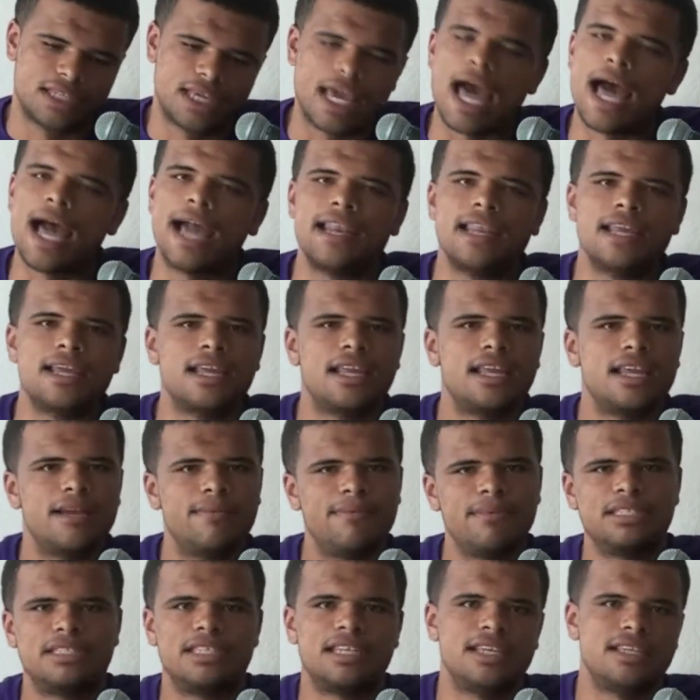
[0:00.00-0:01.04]
Kind of going to hear
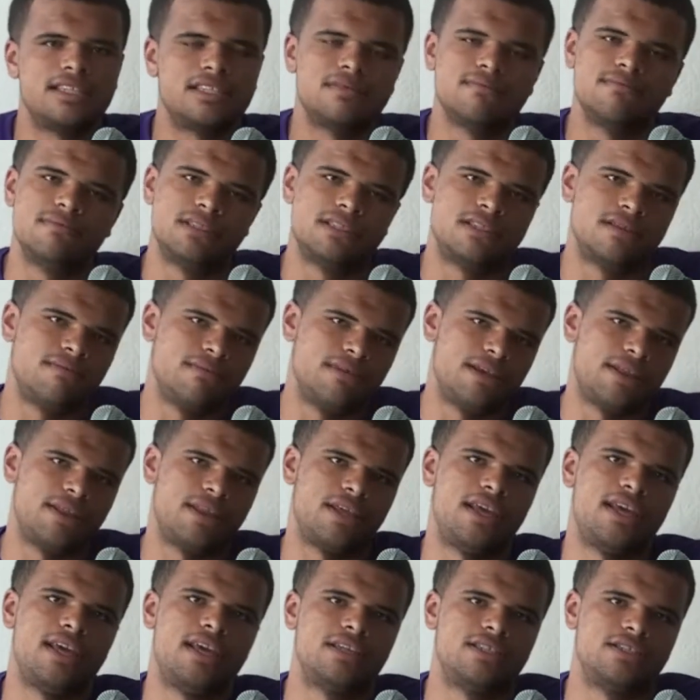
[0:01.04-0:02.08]
me say some similar
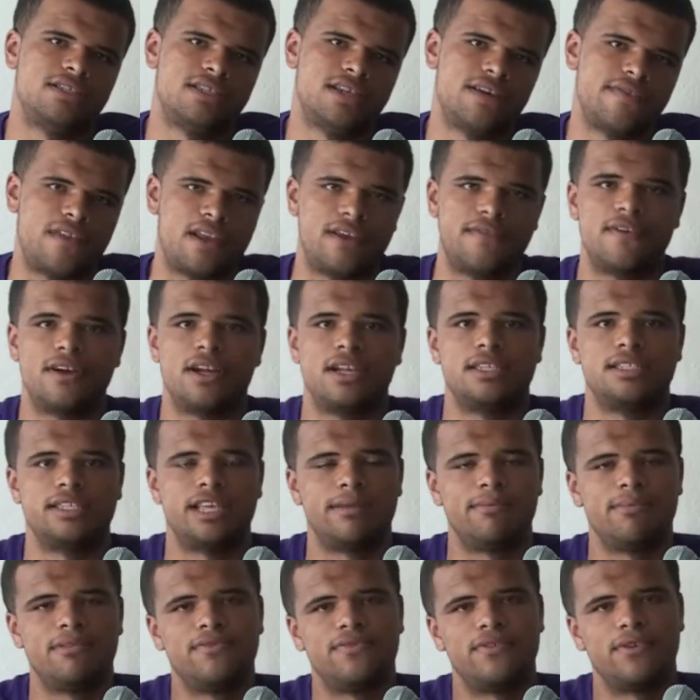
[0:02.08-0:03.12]
things or stuff that I've already
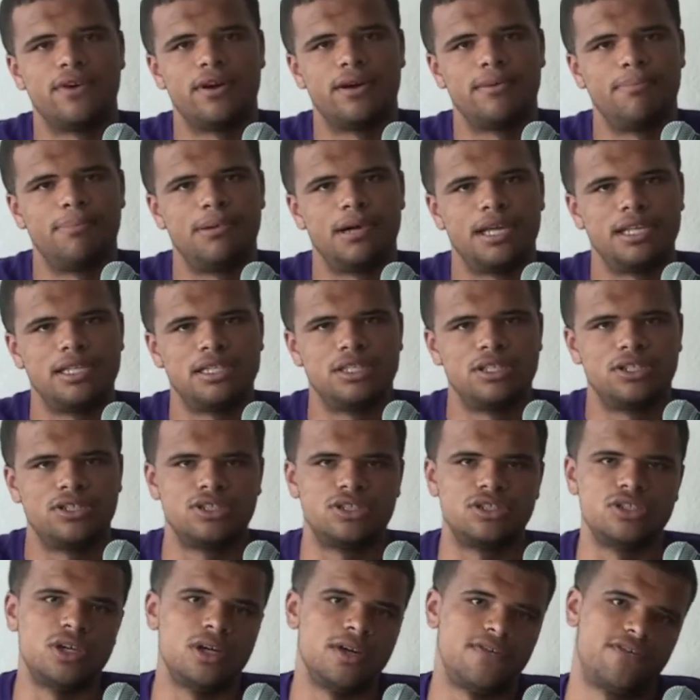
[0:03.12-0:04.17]
said before, but
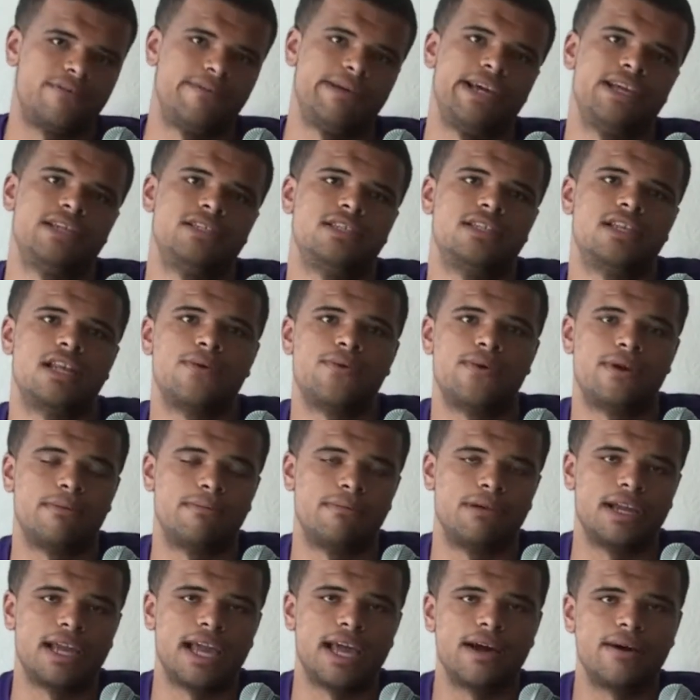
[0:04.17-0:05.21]
there's no information that I want to
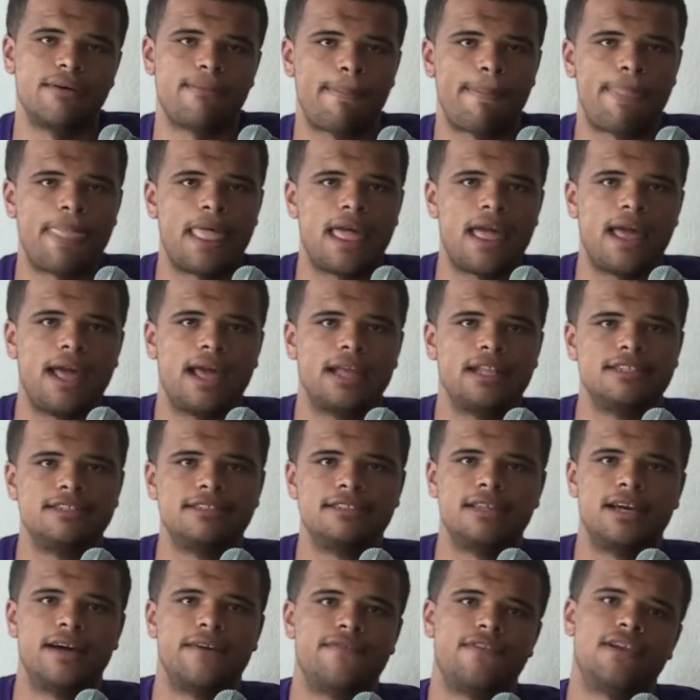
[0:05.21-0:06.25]
bring out and
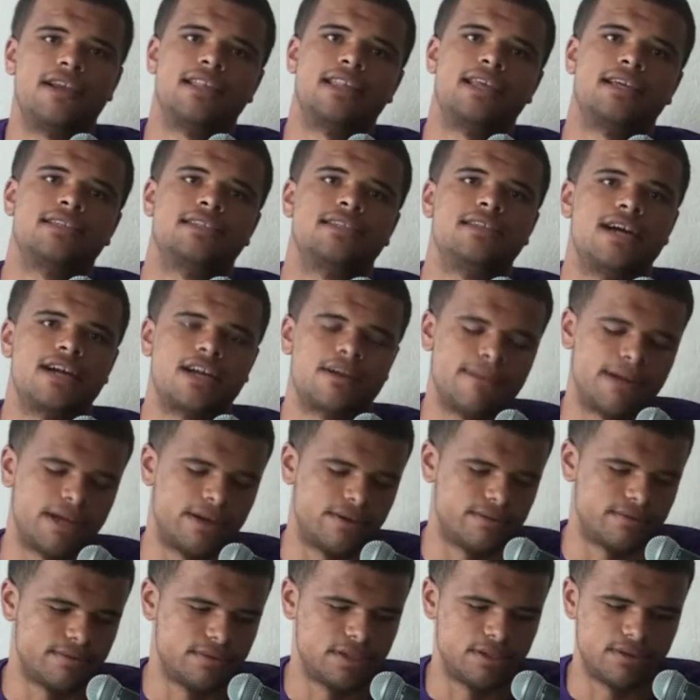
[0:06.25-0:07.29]
stuff that I'd like to talk about
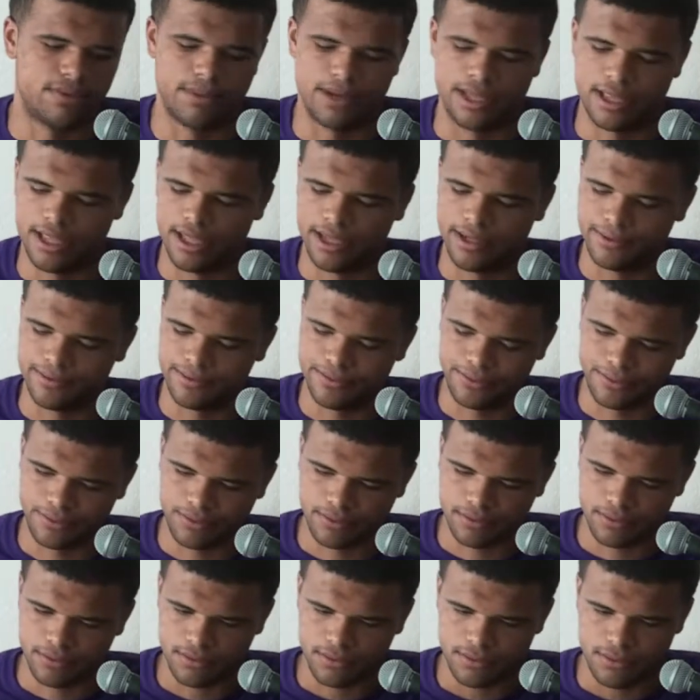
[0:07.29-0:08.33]
with it.
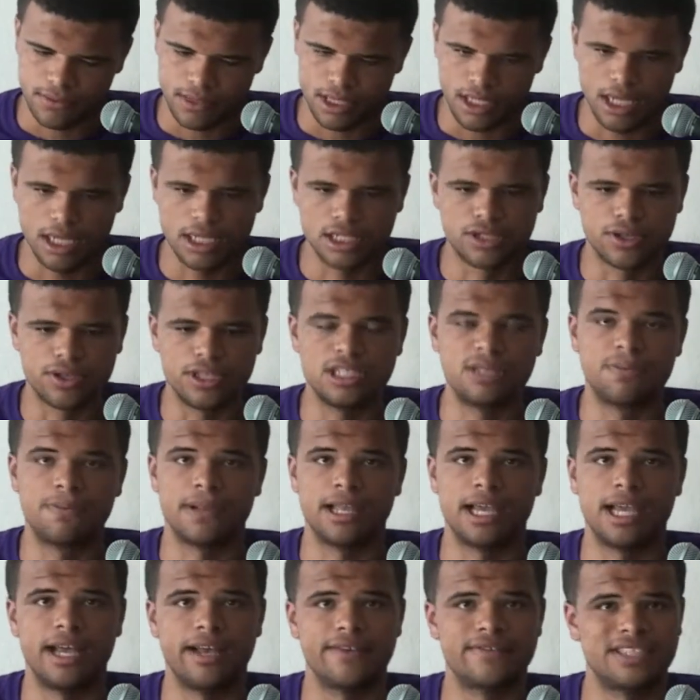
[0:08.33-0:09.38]
So these
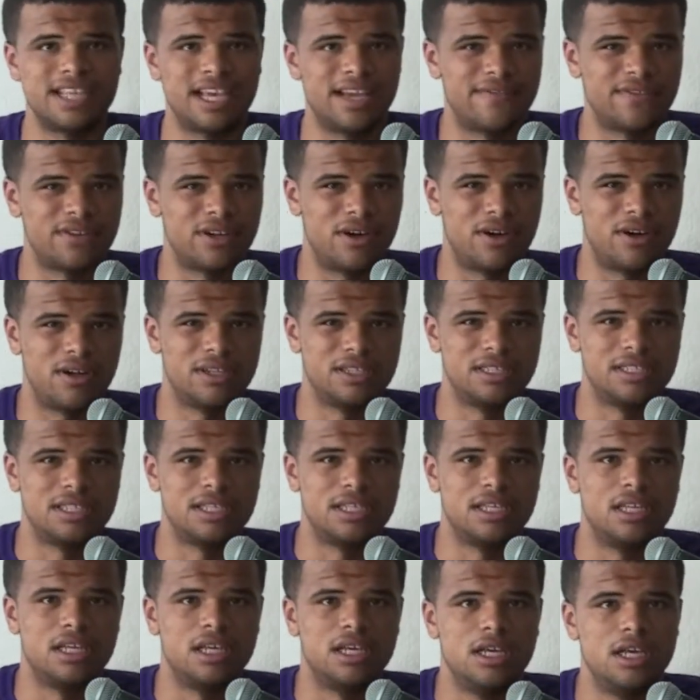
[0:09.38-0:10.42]
playoffs I've called
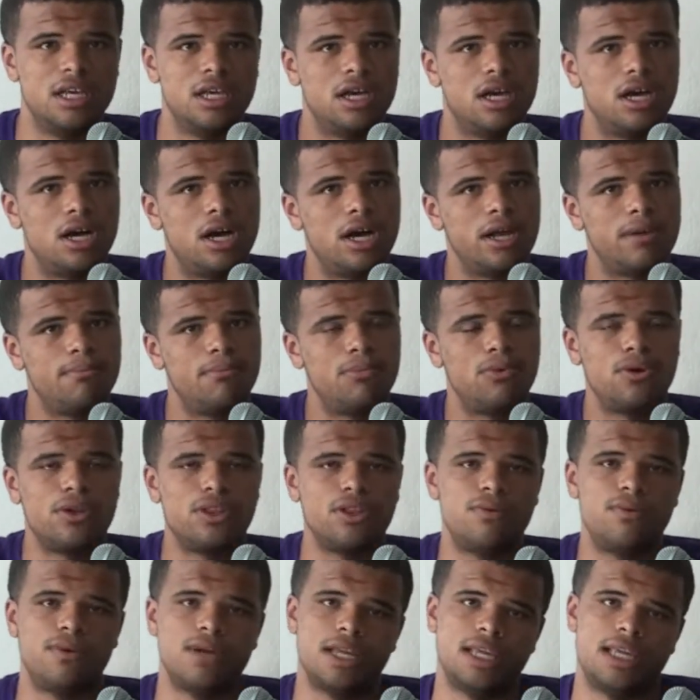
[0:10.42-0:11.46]
on more
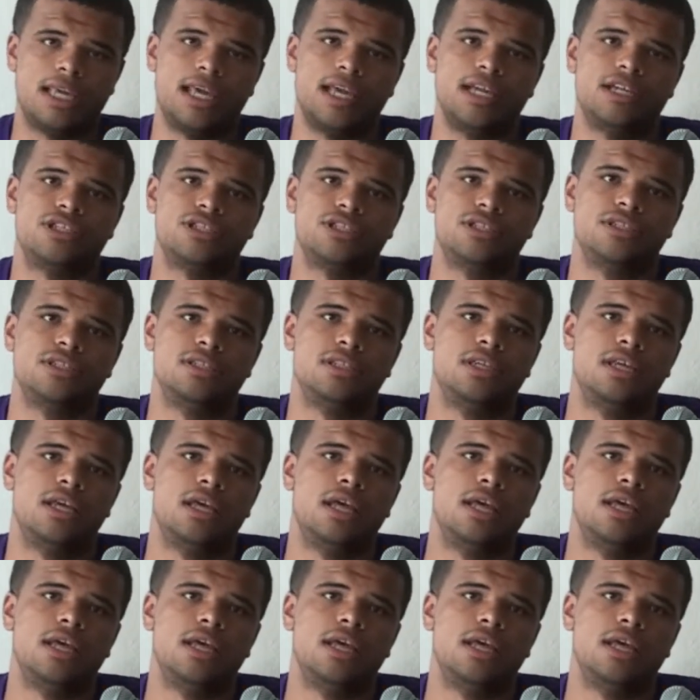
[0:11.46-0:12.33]
than one occasion.